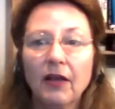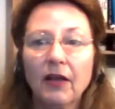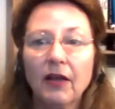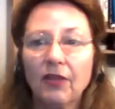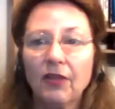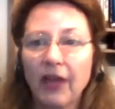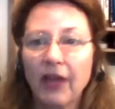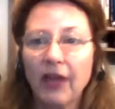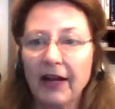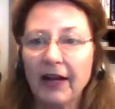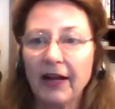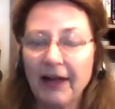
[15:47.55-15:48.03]

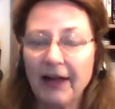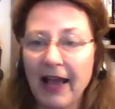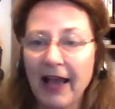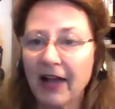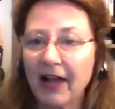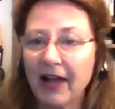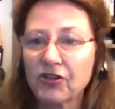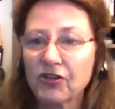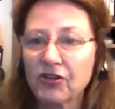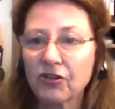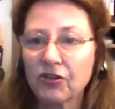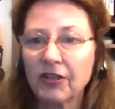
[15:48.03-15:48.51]
that it
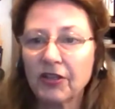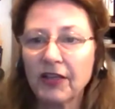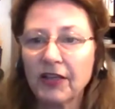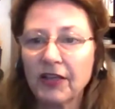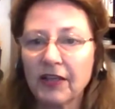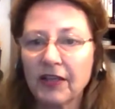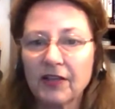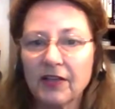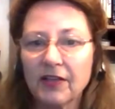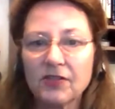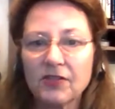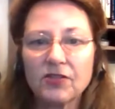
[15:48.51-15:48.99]
actually
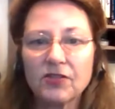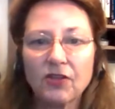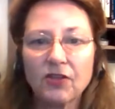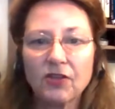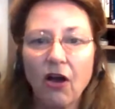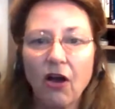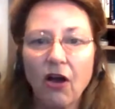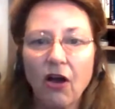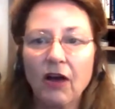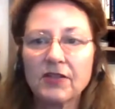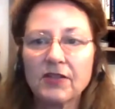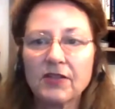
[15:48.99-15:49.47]
is
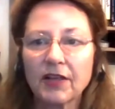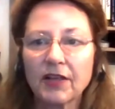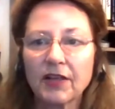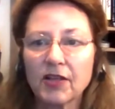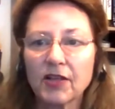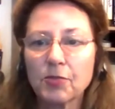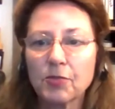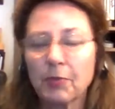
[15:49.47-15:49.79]
causing us.